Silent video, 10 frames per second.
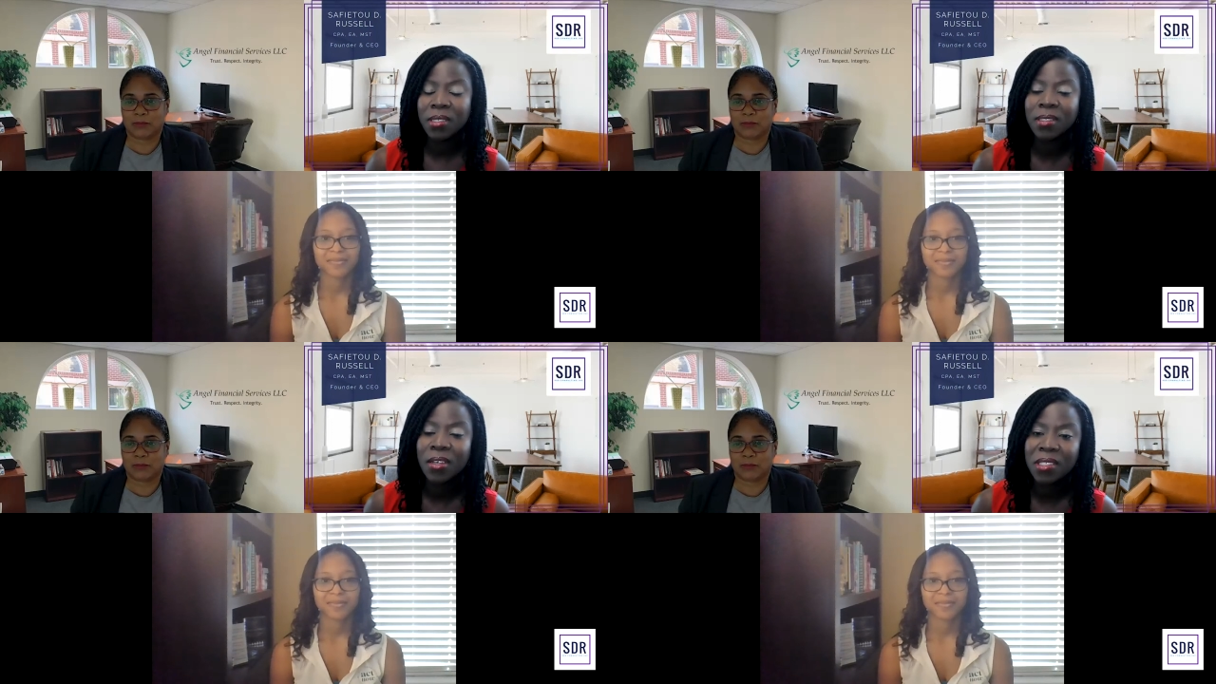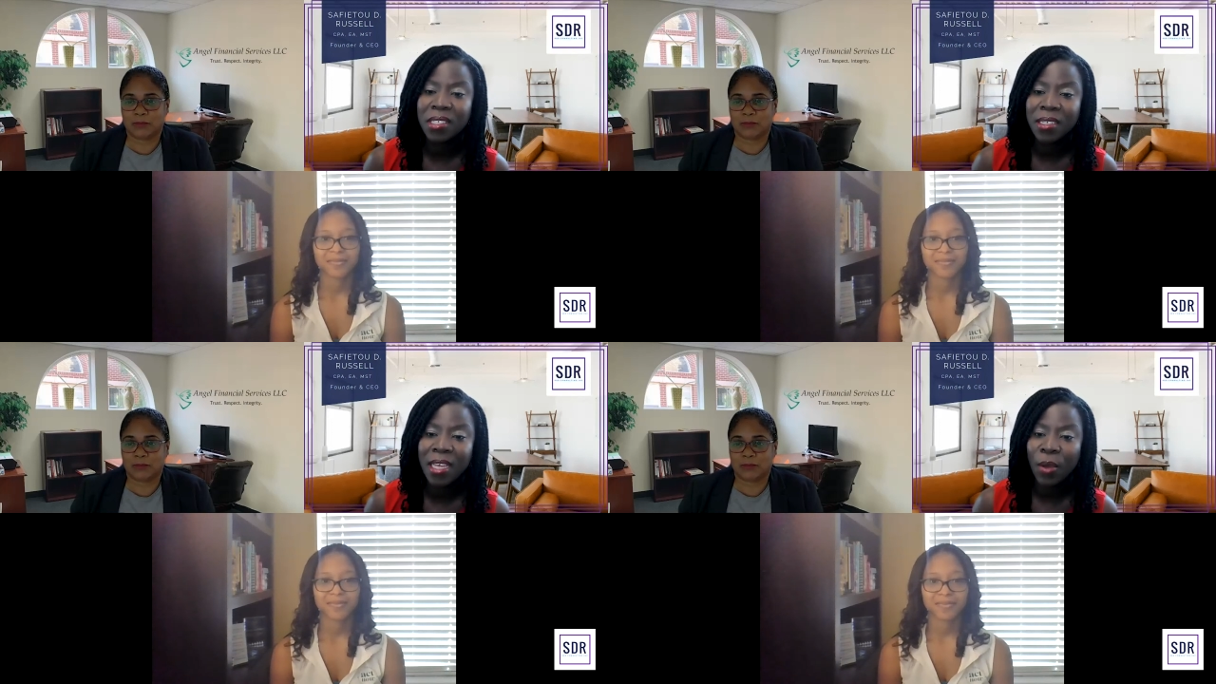
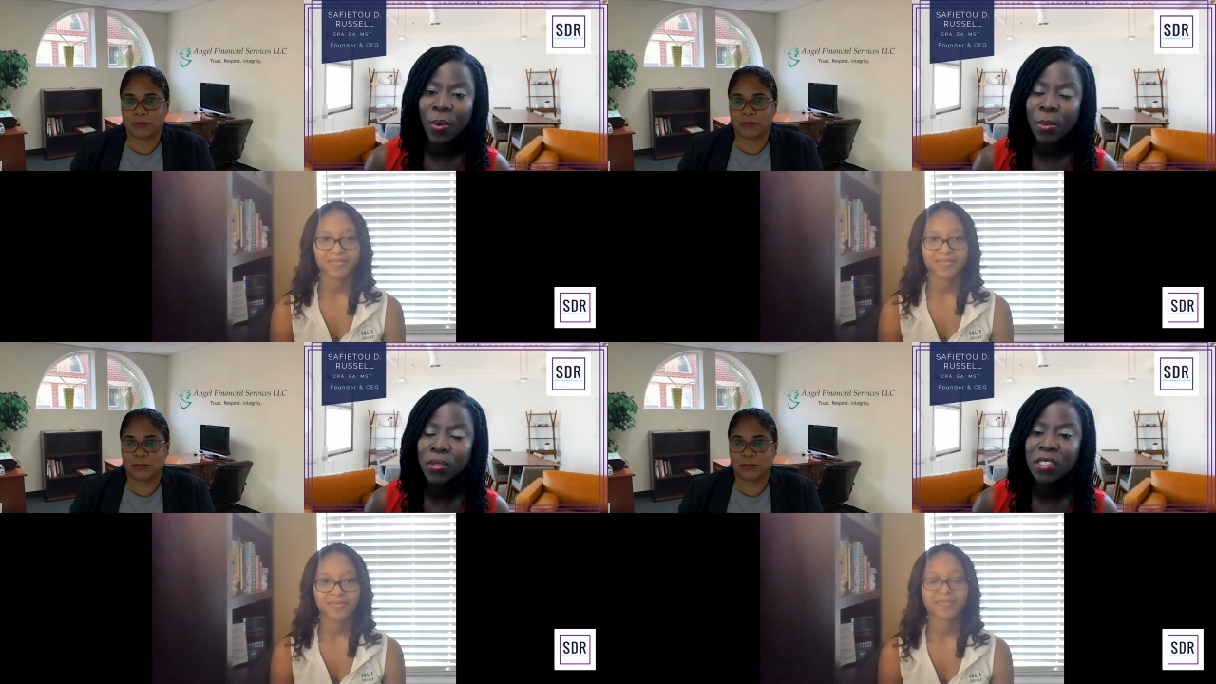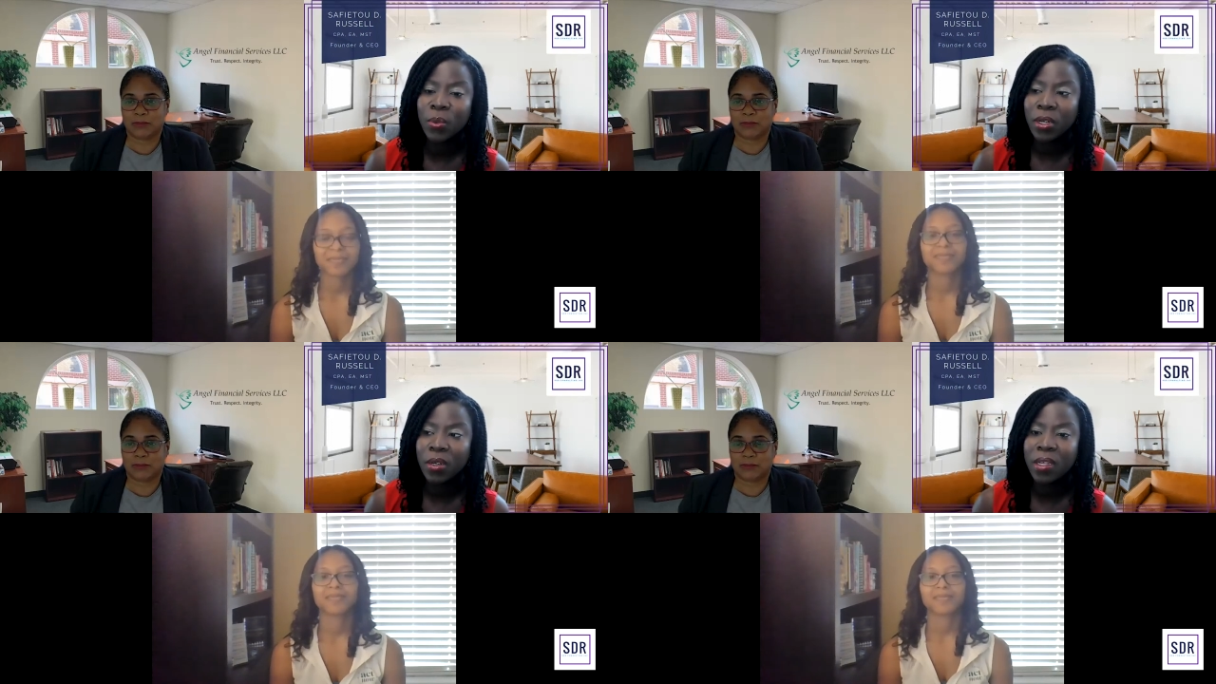Speaker 1: Consulting. And we mostly
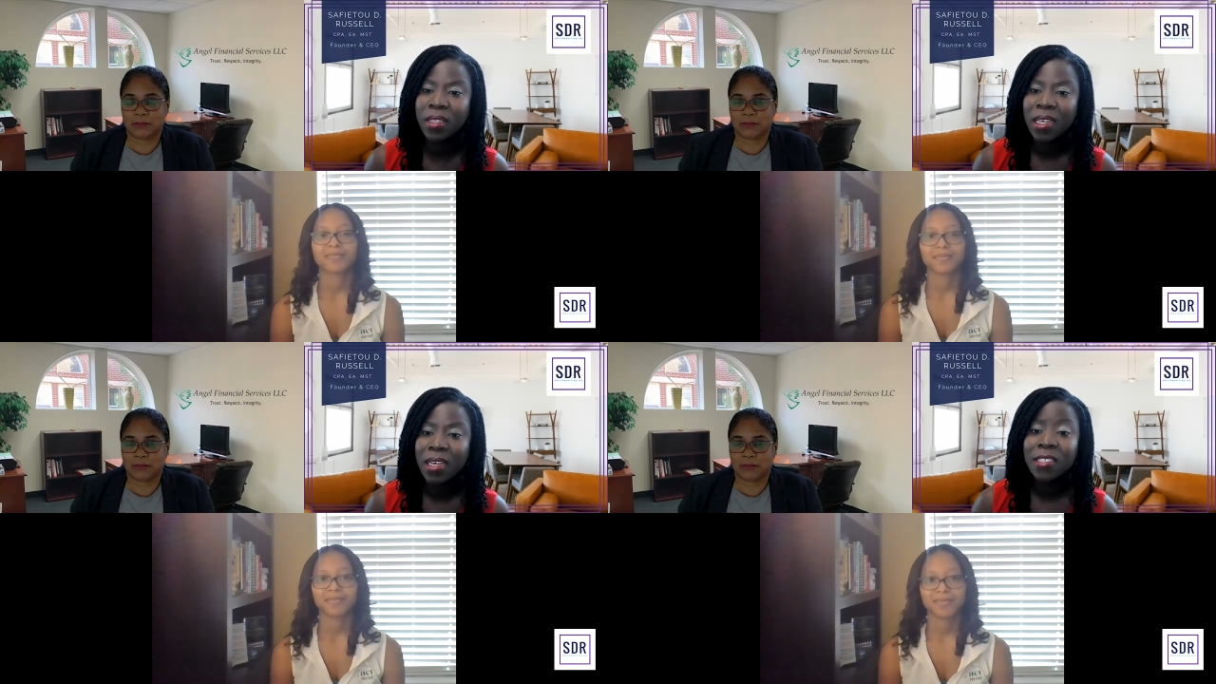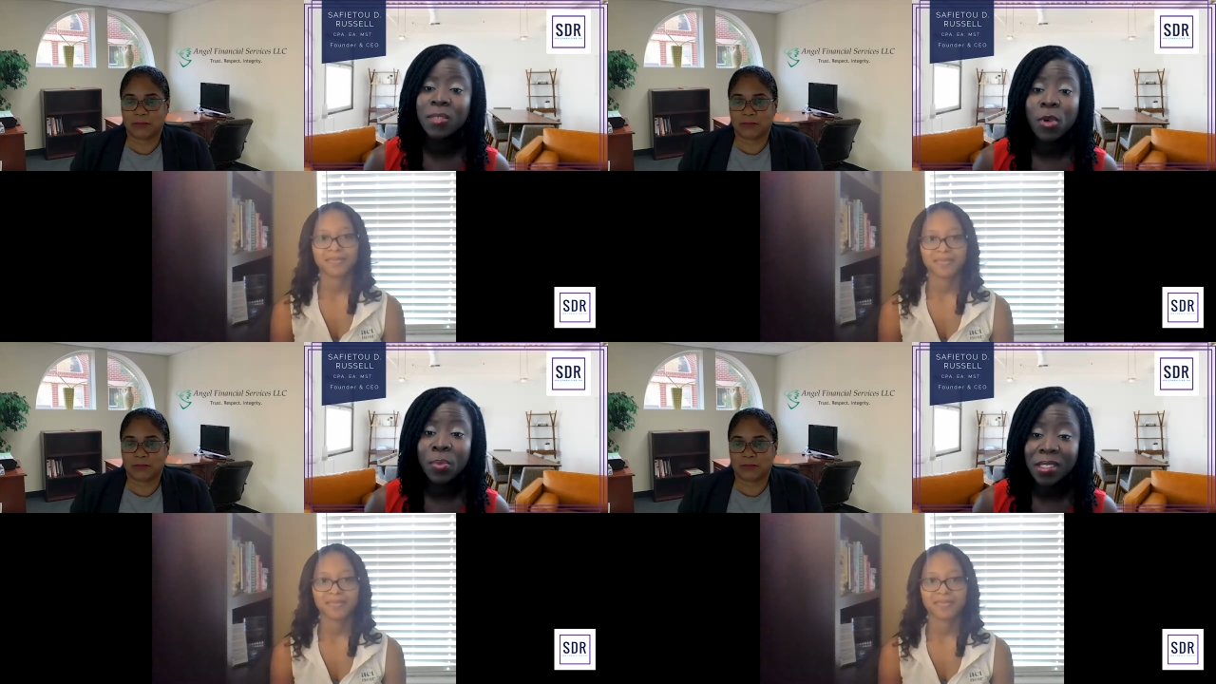work with
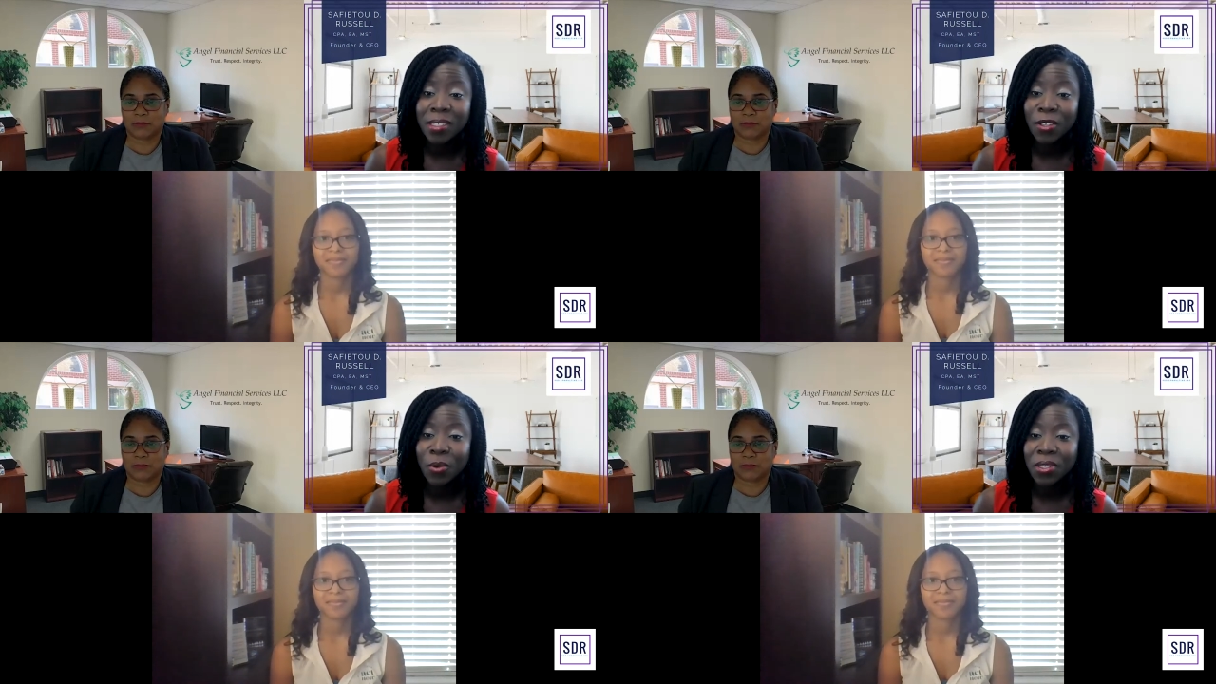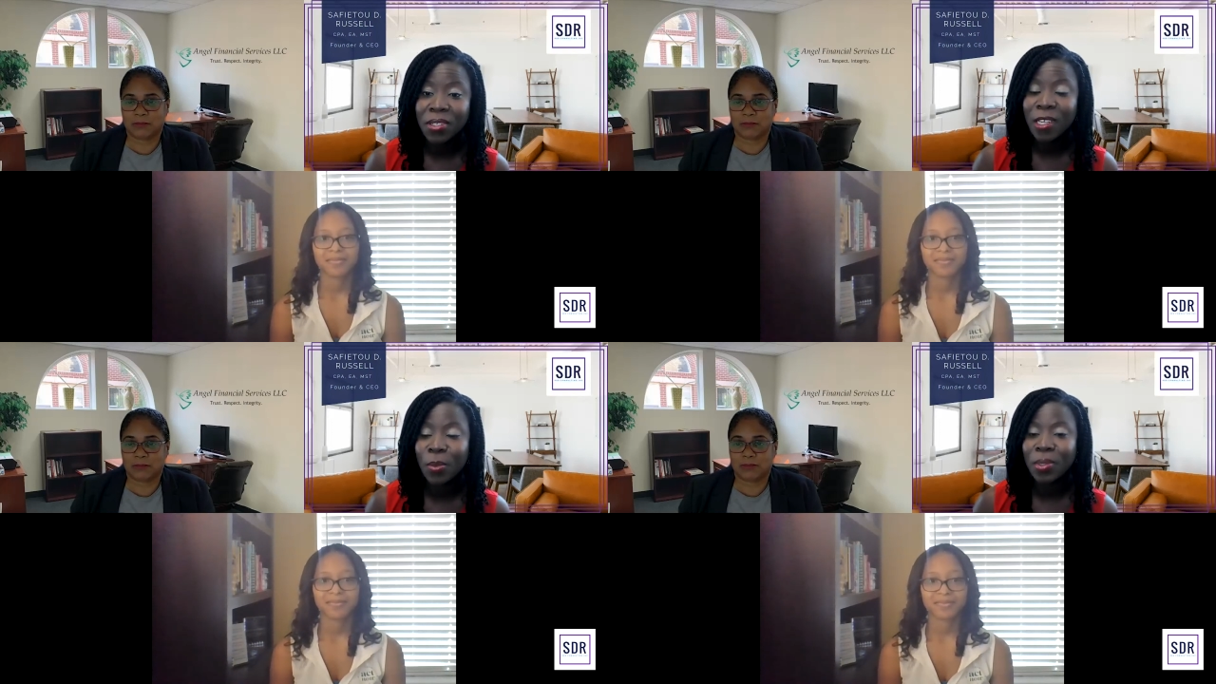small business
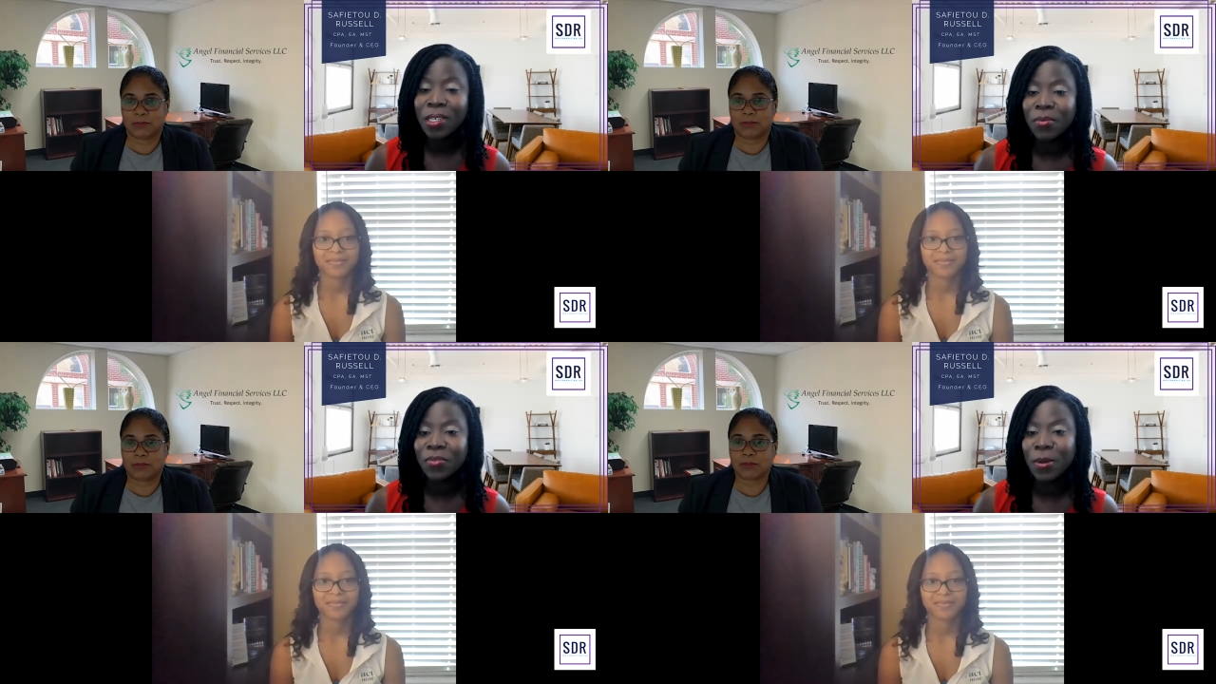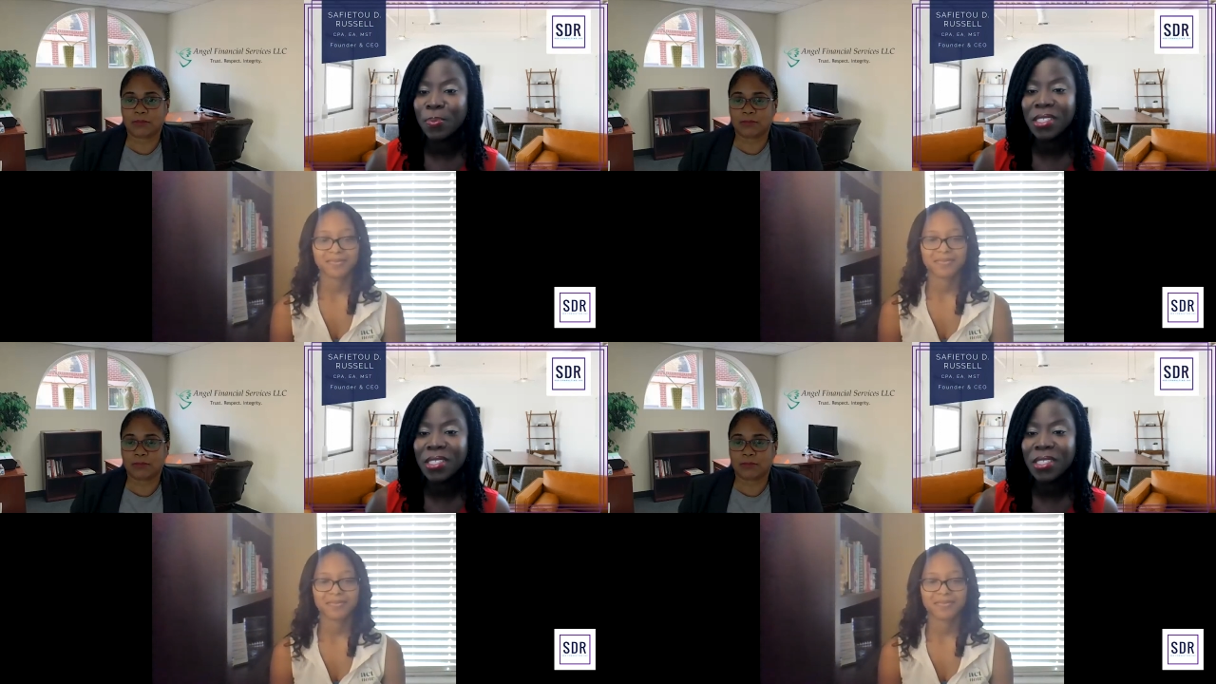owners, helping them from